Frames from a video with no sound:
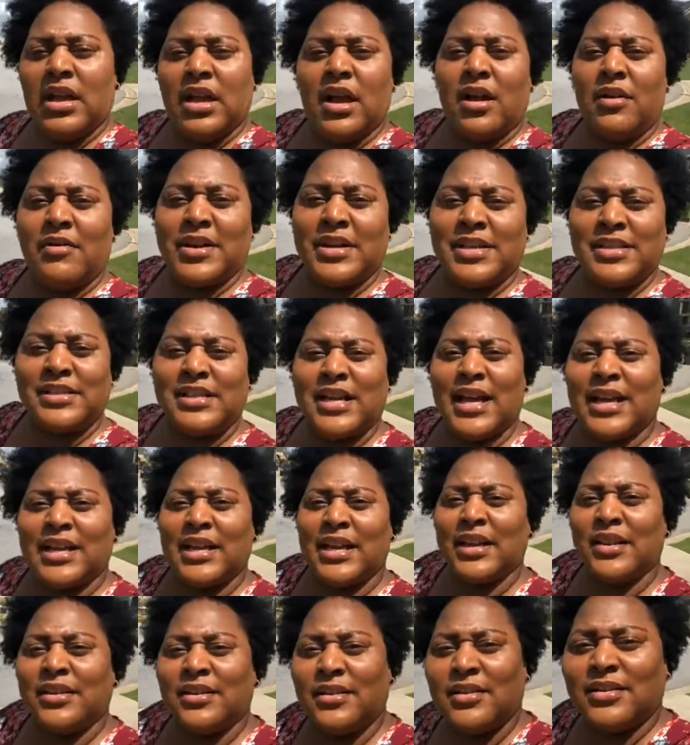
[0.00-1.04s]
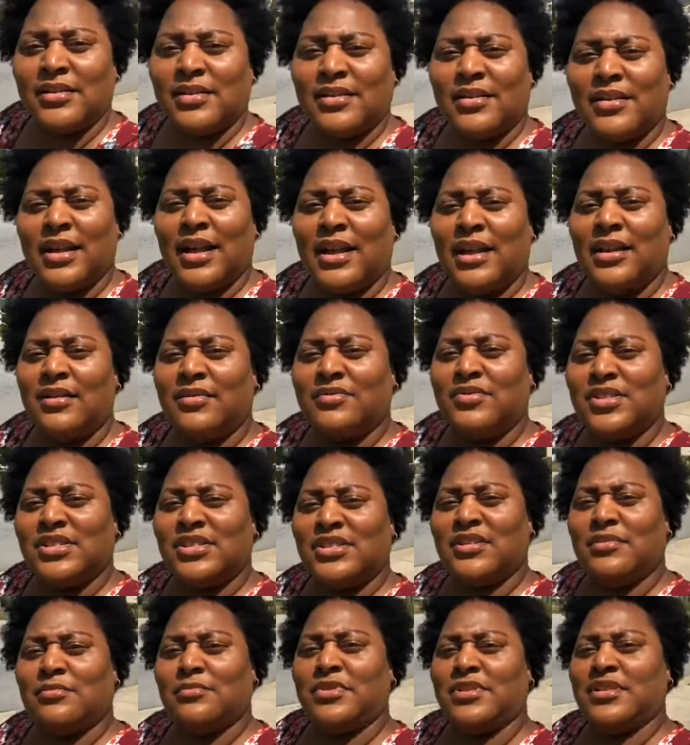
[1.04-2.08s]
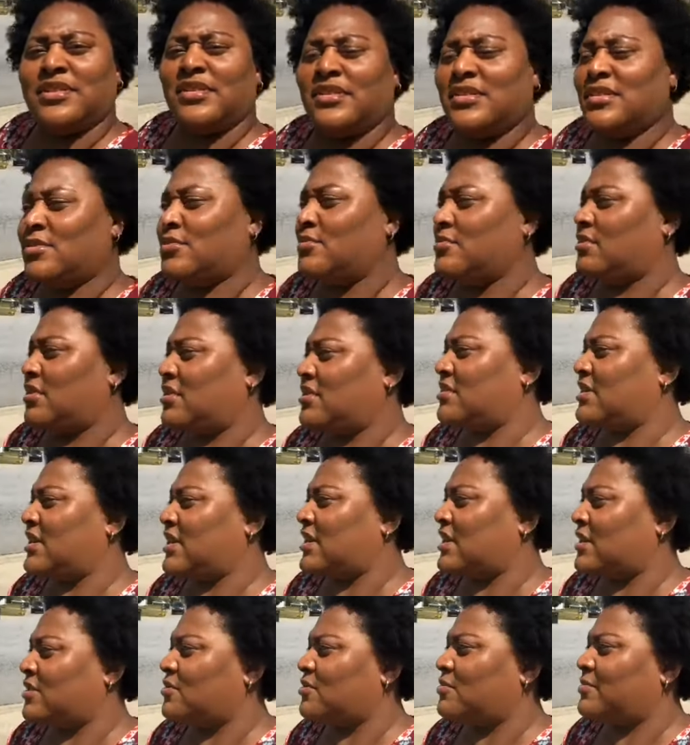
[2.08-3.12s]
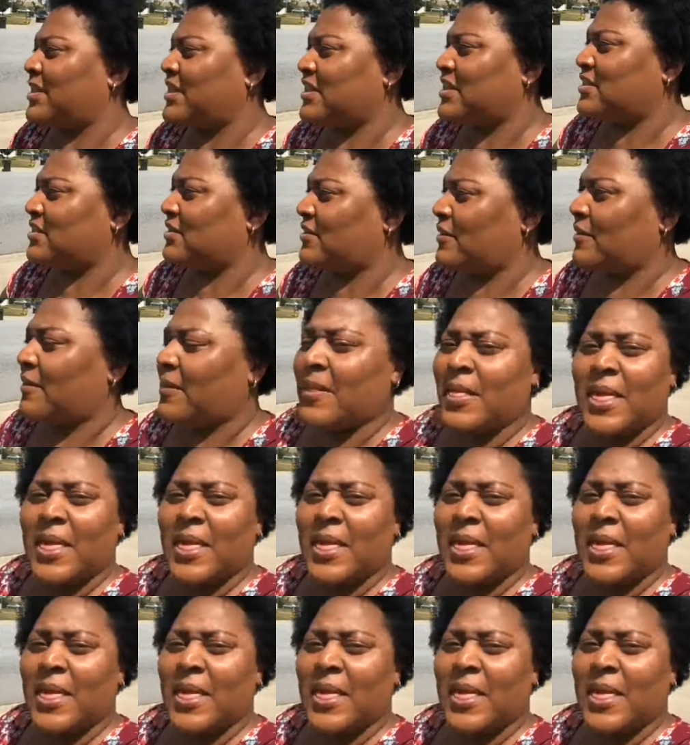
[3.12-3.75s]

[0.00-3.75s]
All right, it's hot out here. I love the sun, but, oh, Lord, I got to go back in.